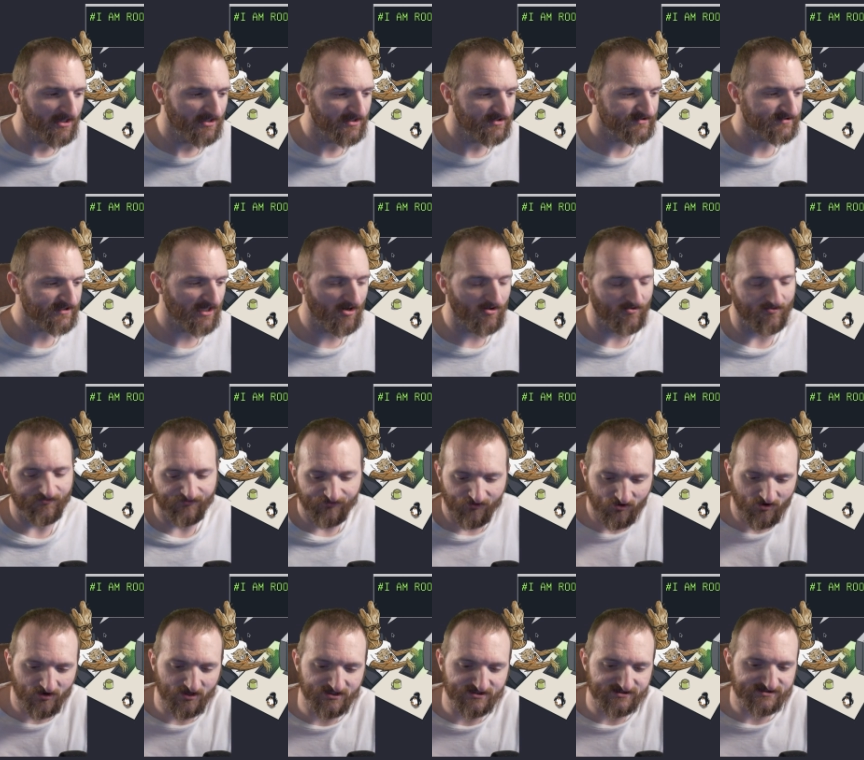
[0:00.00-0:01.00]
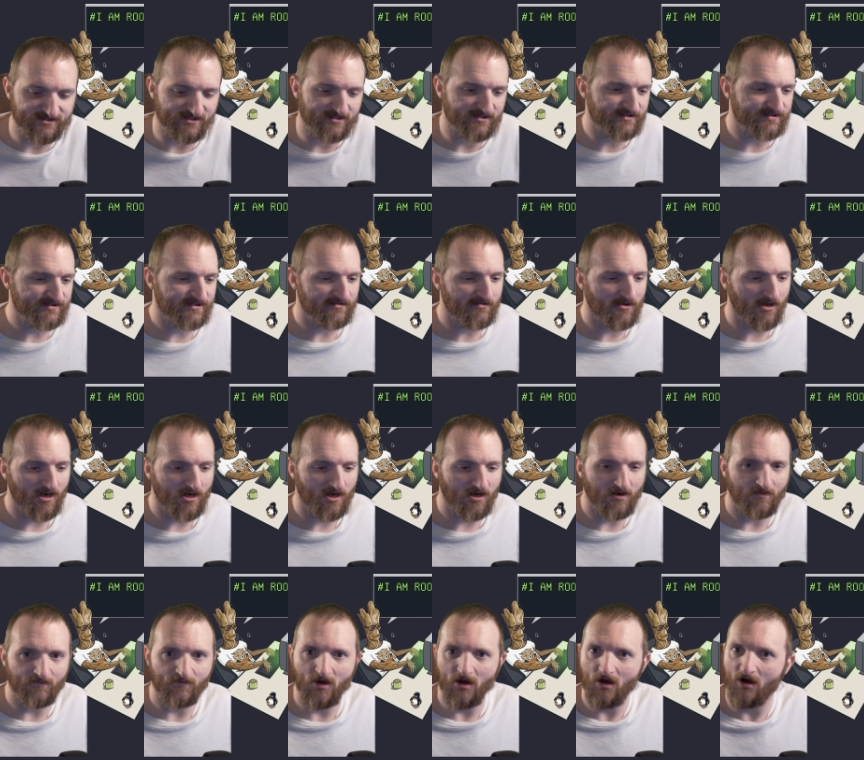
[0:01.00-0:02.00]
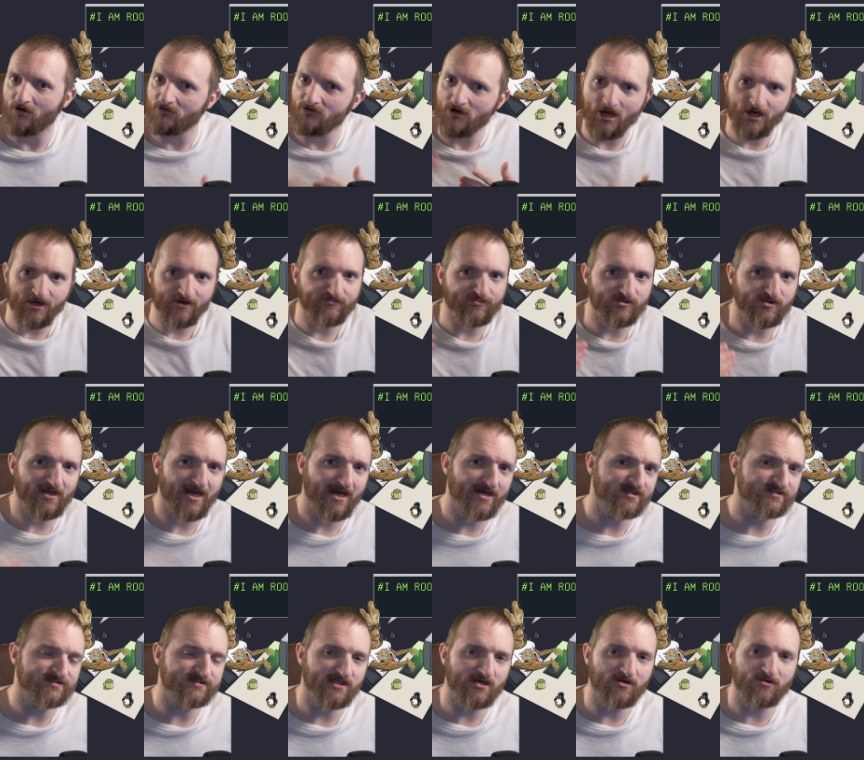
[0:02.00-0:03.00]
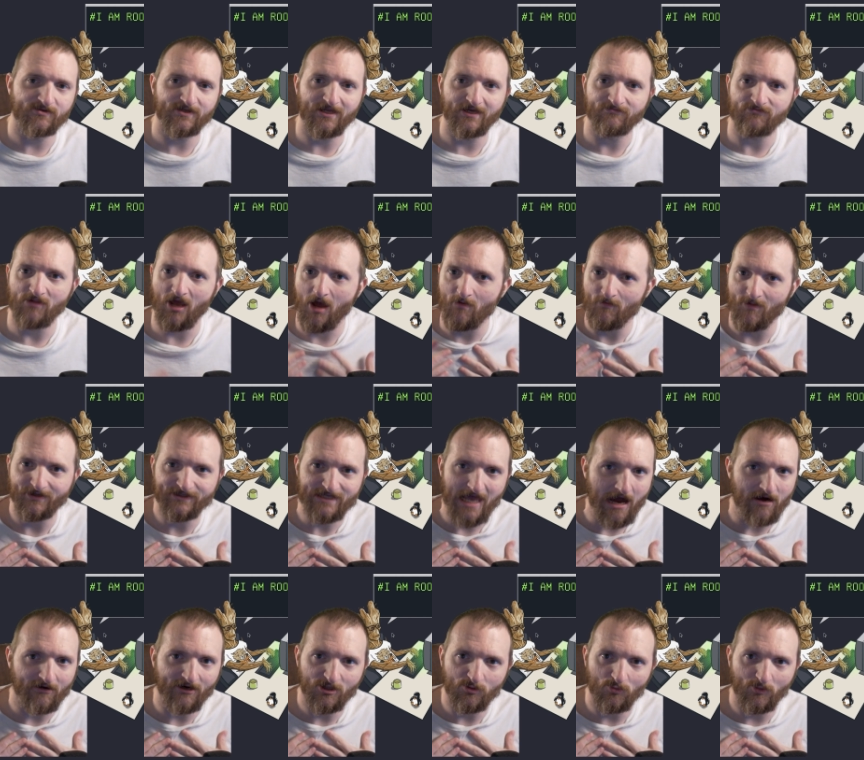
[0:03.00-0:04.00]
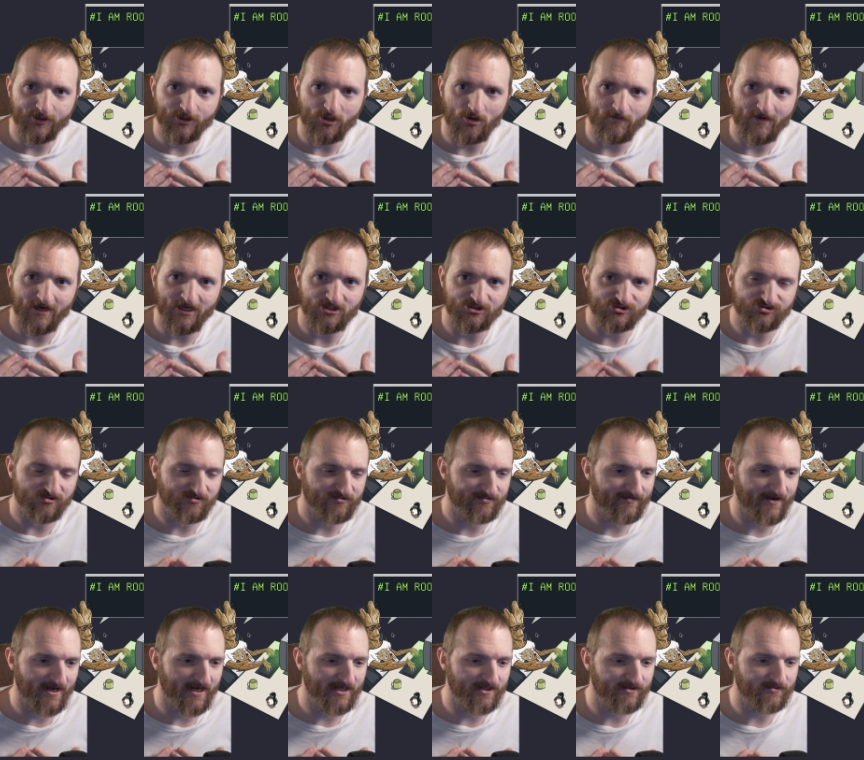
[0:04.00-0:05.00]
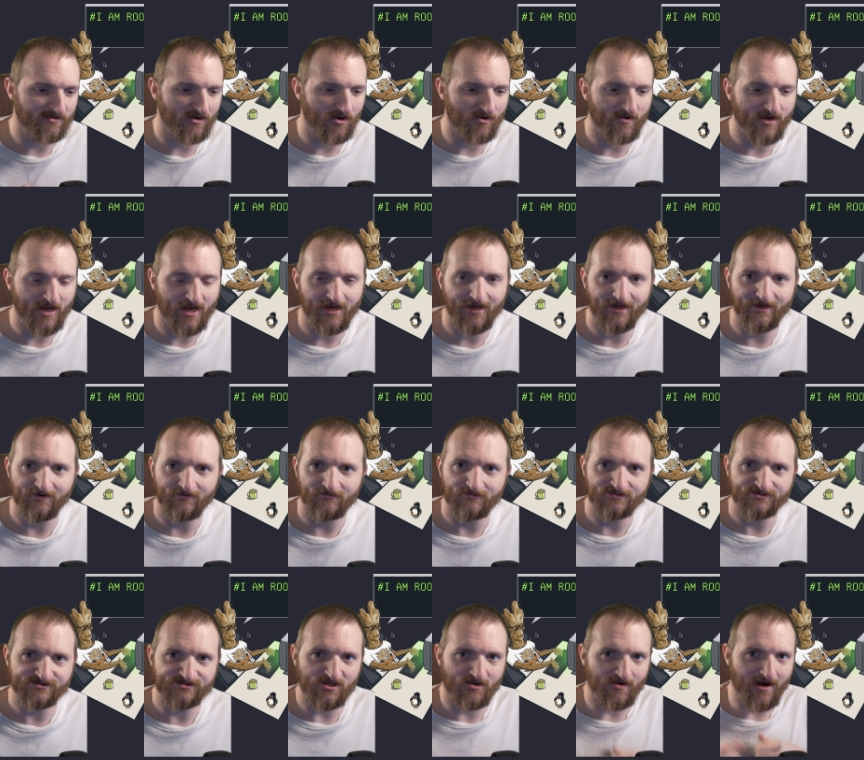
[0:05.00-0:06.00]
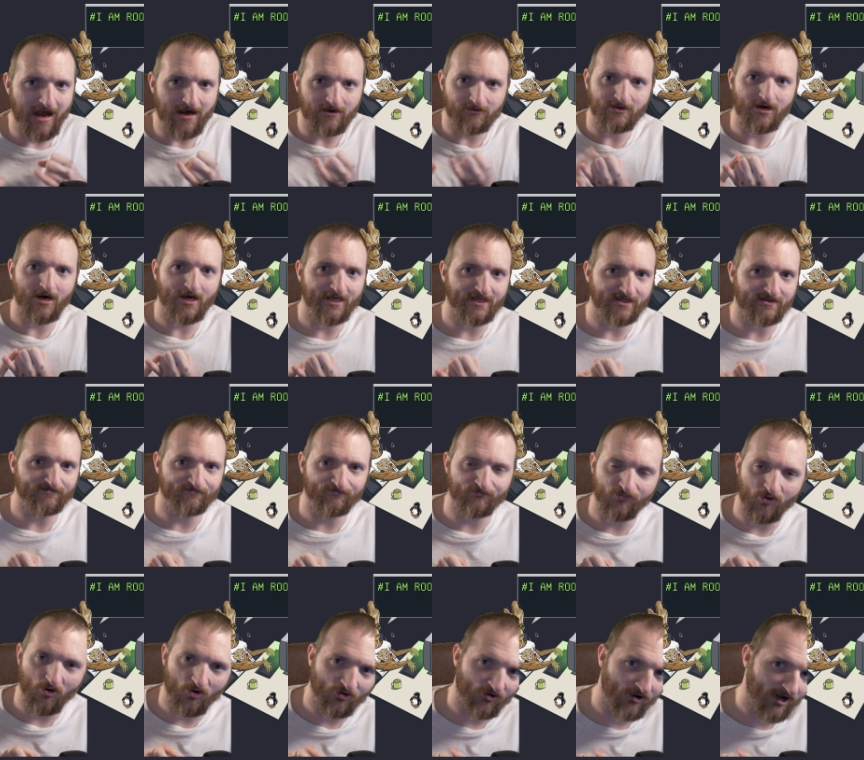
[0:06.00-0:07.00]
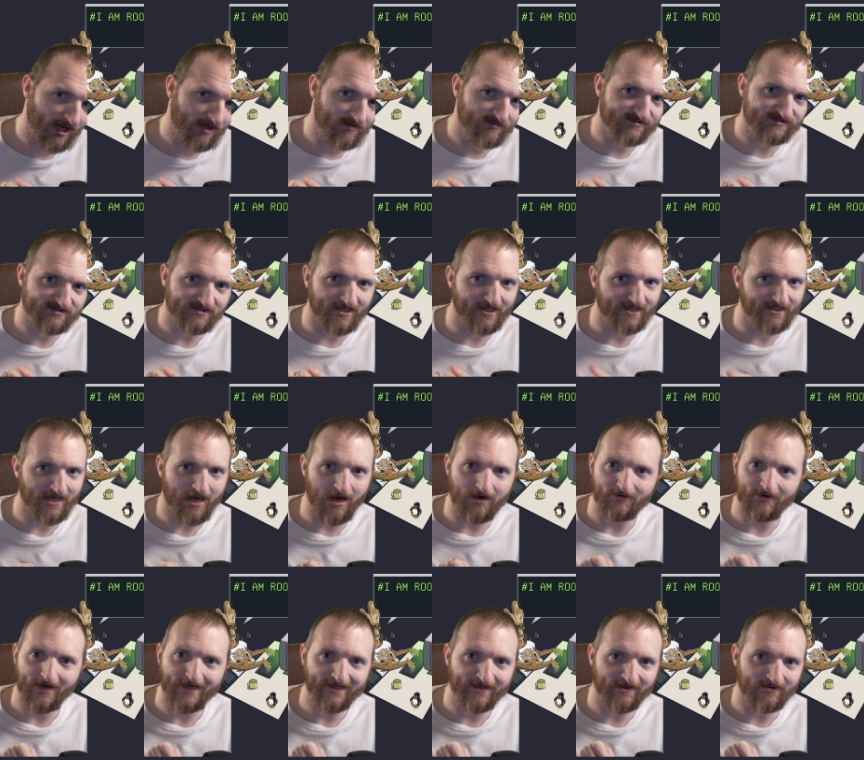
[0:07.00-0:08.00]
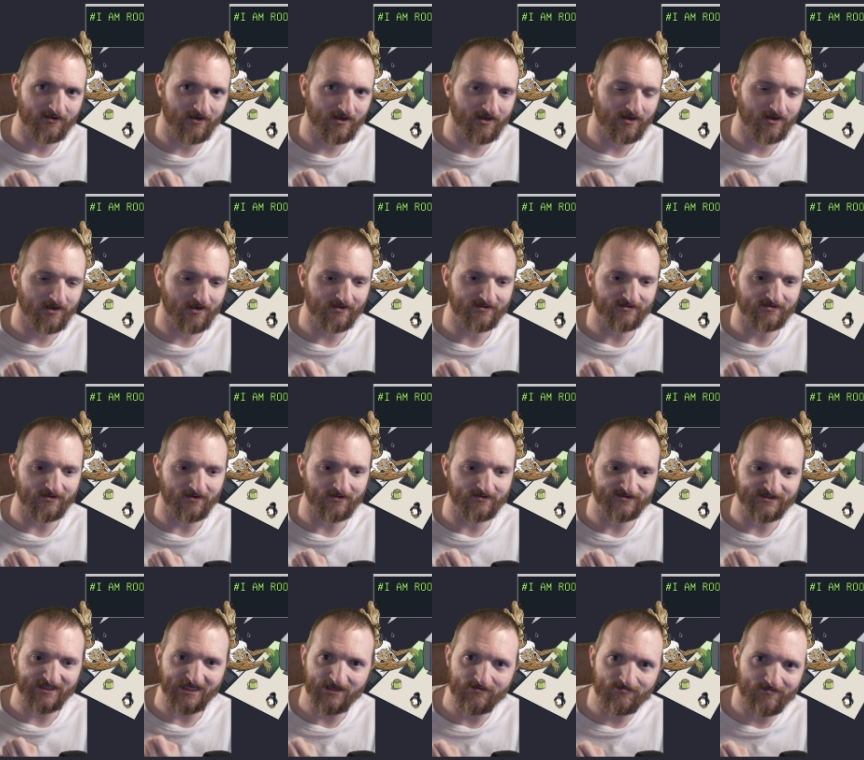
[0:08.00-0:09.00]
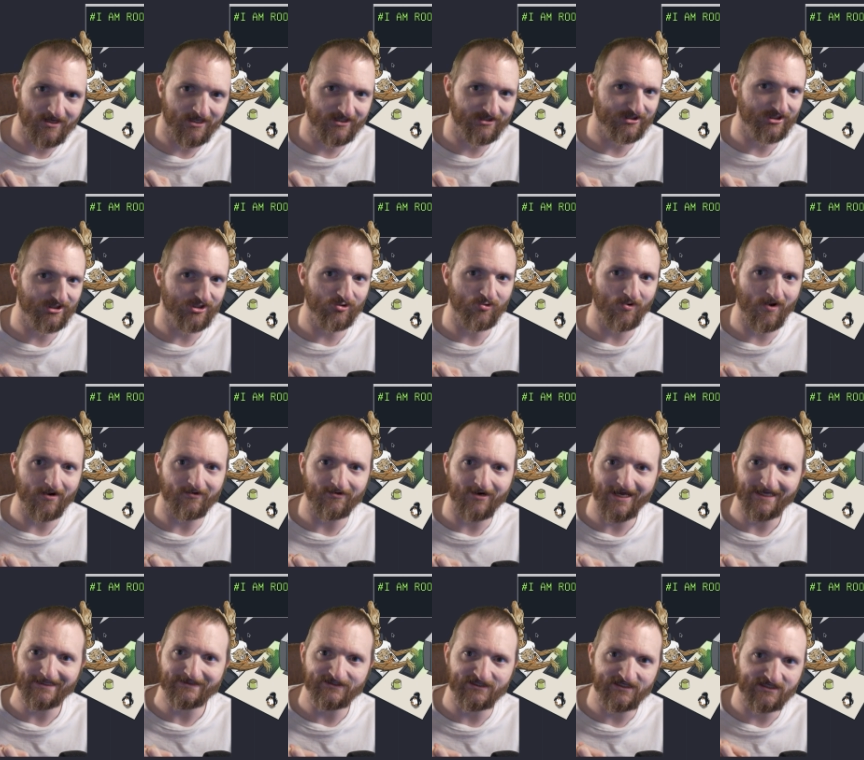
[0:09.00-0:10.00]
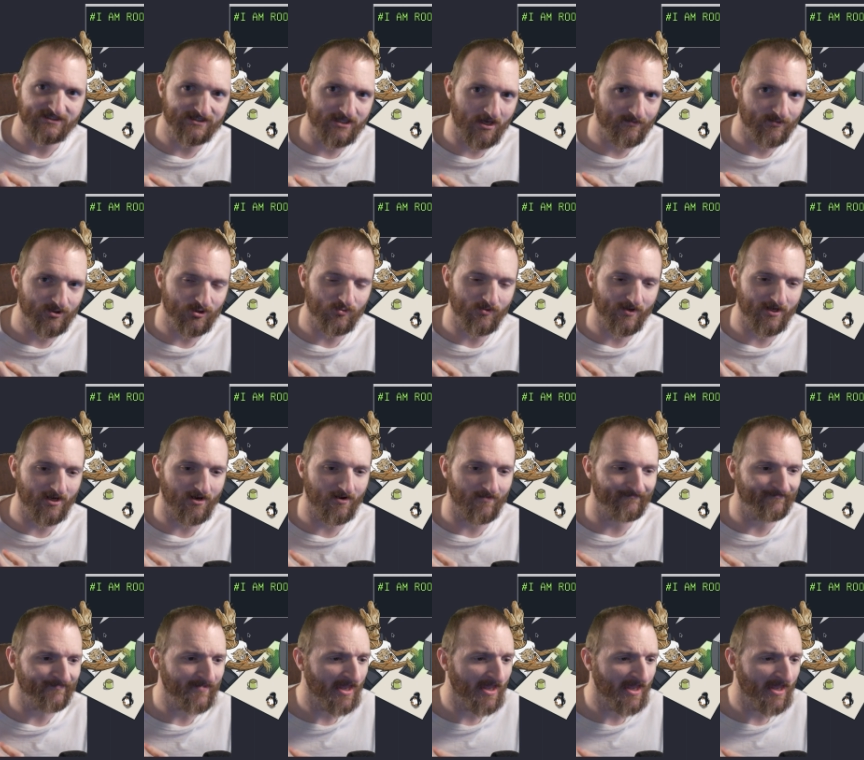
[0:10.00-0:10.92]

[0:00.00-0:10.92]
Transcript: So for instance, um, a lot of you guys know that I'm a tiling window manager fan, okay? So I like programs like I like uh, DMenu, I like DWM.